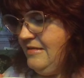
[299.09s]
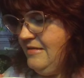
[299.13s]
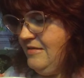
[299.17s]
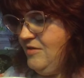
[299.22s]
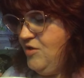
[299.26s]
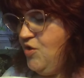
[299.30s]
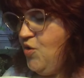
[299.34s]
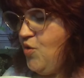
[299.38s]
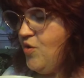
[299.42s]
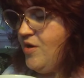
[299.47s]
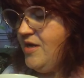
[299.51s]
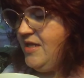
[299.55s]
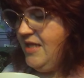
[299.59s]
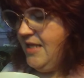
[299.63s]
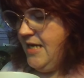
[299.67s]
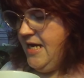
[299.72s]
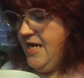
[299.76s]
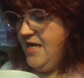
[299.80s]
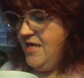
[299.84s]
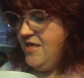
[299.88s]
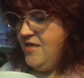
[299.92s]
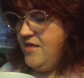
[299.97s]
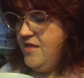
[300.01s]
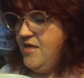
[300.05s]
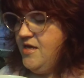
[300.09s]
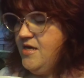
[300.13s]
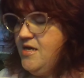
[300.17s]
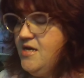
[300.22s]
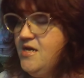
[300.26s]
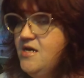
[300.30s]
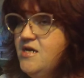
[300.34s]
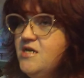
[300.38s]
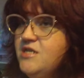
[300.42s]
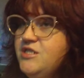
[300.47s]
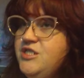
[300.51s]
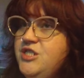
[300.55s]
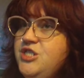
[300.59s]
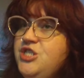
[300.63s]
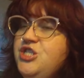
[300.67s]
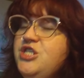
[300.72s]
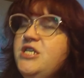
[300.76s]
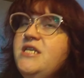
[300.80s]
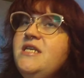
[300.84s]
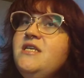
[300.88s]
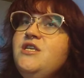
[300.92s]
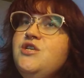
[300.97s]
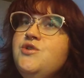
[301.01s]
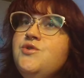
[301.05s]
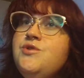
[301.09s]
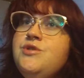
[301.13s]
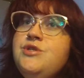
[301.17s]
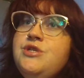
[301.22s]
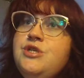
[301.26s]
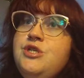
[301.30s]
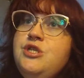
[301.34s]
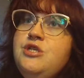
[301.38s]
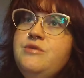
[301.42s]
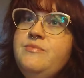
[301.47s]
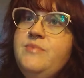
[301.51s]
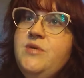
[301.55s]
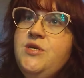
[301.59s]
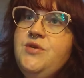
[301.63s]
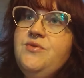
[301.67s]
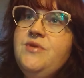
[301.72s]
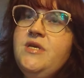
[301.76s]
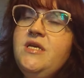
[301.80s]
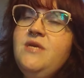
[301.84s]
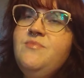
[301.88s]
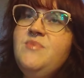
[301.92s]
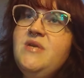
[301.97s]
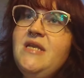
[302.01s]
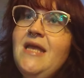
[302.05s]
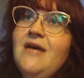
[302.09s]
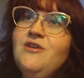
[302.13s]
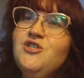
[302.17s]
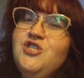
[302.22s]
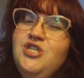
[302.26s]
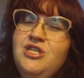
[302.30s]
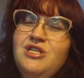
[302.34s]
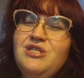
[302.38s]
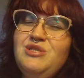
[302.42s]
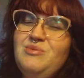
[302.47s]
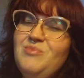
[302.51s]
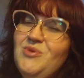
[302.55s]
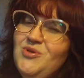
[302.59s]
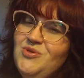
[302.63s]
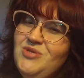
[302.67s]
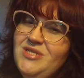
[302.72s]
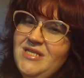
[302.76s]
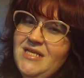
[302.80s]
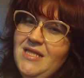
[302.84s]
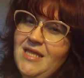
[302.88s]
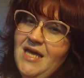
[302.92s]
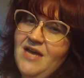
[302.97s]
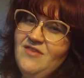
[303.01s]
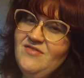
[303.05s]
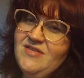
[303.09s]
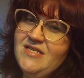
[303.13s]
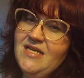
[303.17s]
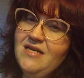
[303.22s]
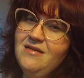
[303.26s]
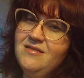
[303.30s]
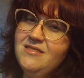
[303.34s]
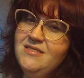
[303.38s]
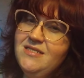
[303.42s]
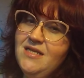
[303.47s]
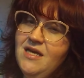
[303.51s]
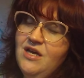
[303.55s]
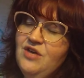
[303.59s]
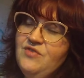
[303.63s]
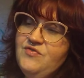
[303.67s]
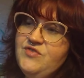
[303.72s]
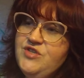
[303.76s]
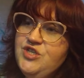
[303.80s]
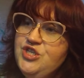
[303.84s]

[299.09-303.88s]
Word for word: Laura Leth. She used to do beauty, but now she does mostly lifestyle stuff.